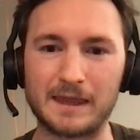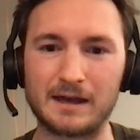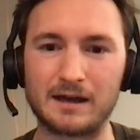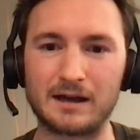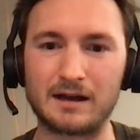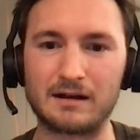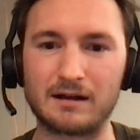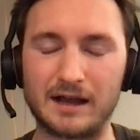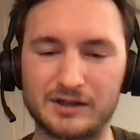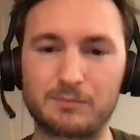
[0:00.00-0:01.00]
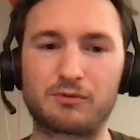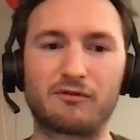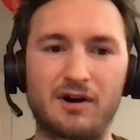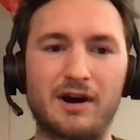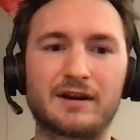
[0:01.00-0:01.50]
As a
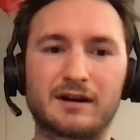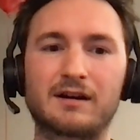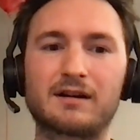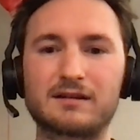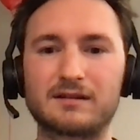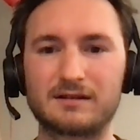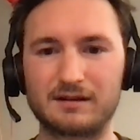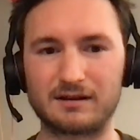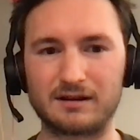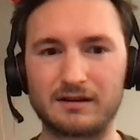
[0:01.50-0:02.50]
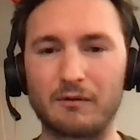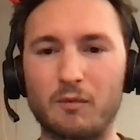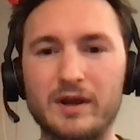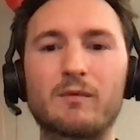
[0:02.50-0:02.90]
provider, we